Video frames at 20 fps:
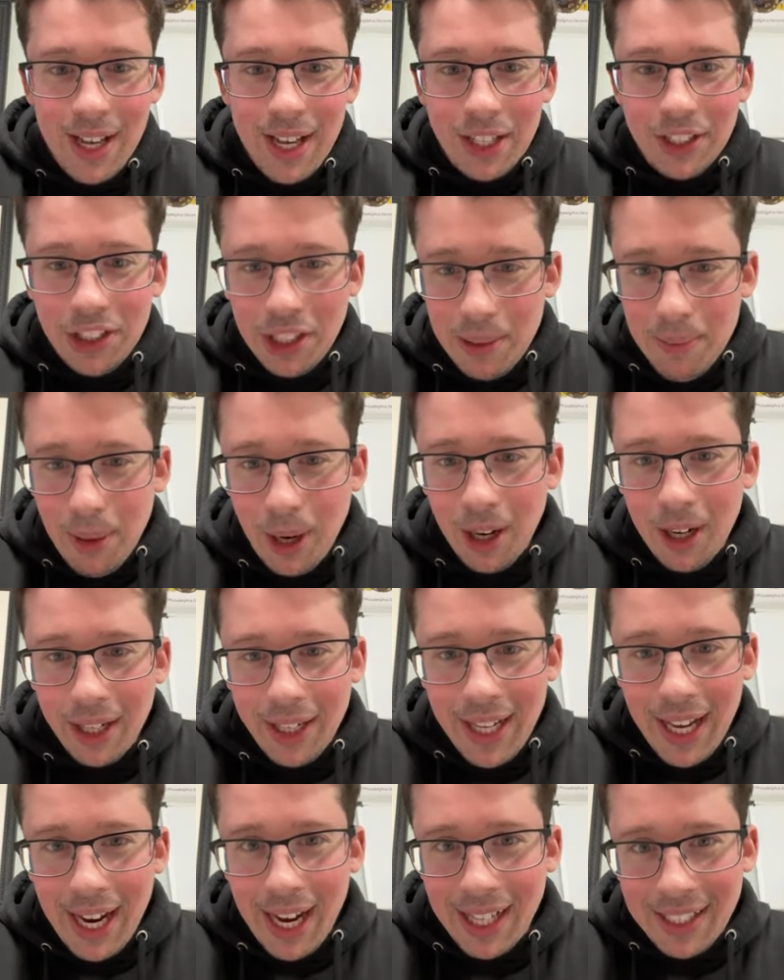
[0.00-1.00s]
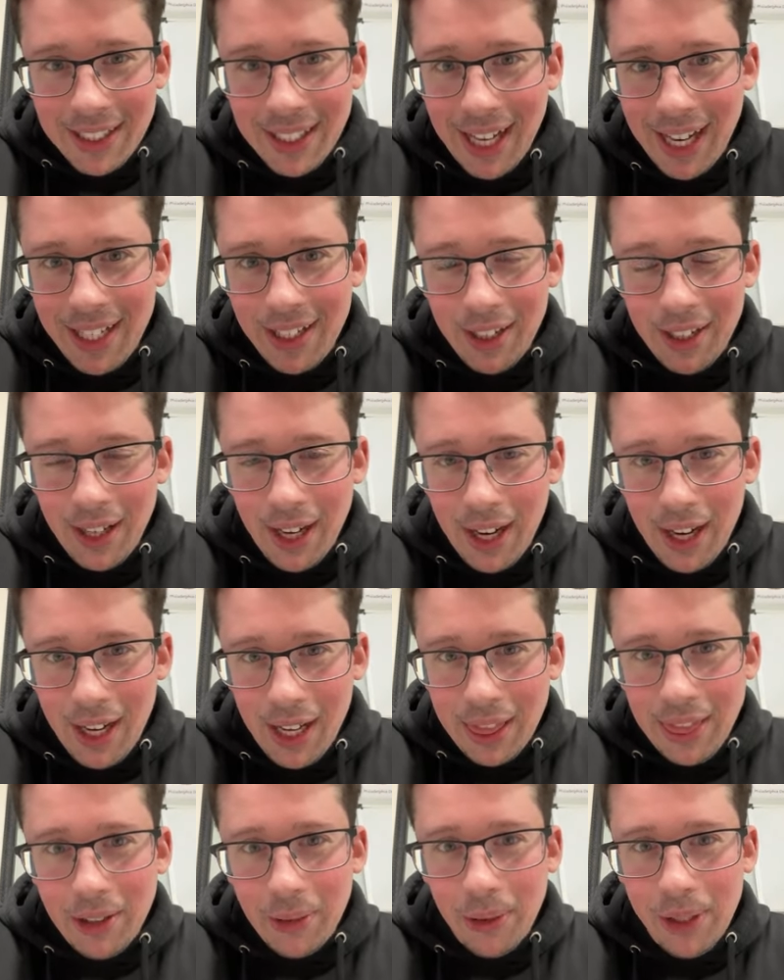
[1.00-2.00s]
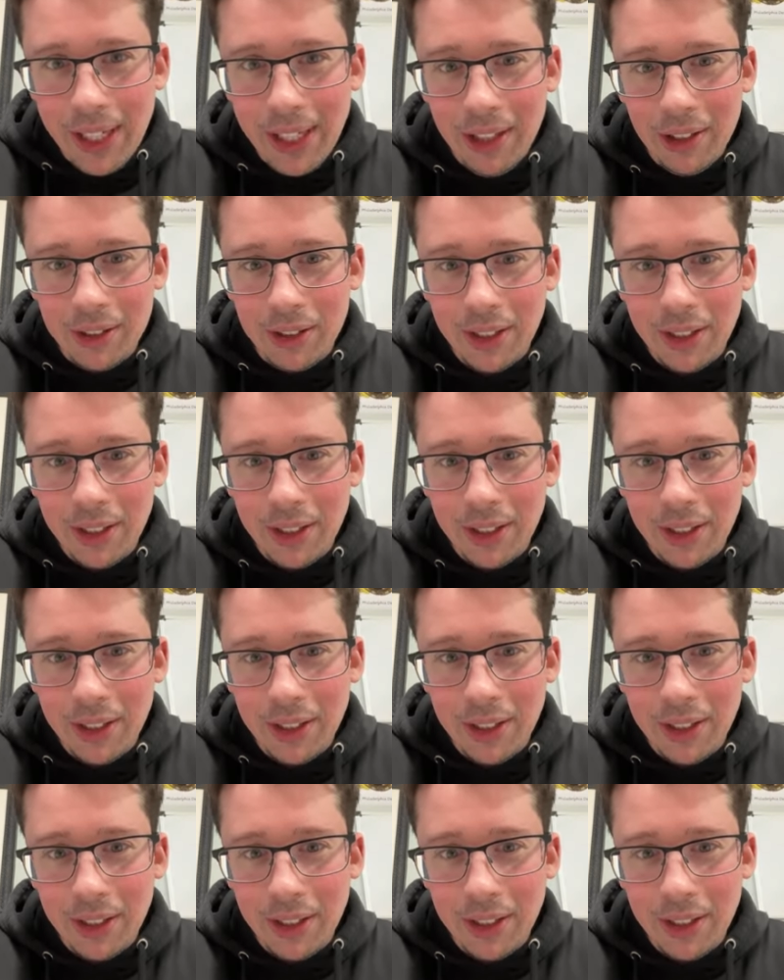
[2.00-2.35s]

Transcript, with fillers: G Martin, yeah, I signed a, a three-year